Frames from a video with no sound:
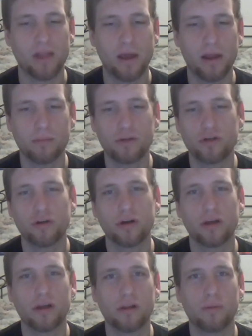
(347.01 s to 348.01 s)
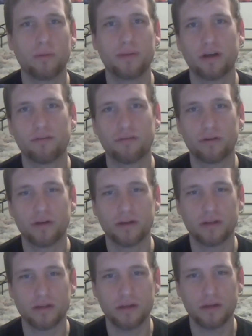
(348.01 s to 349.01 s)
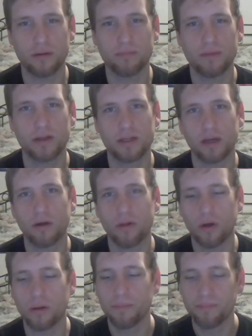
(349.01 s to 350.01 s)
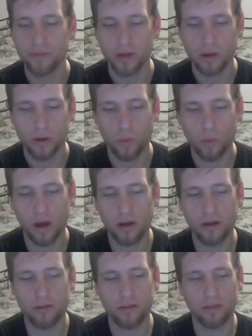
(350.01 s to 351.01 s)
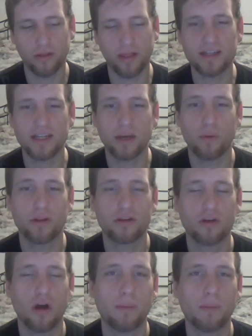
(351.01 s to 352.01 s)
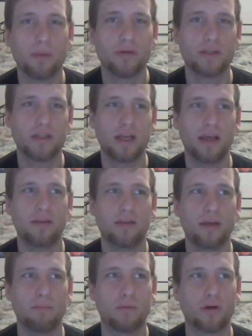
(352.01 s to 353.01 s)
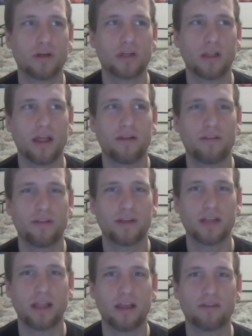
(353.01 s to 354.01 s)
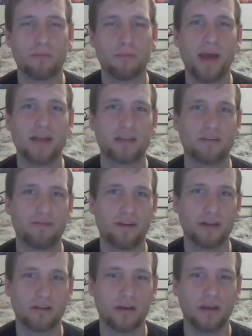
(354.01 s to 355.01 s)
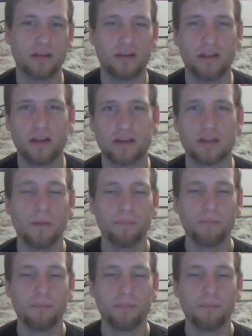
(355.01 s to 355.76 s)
and I'm sure it'll get a little bit tougher as I go along. The last thing I wanted to talk about was they merged a lot of the things I like from Mass Effect into this.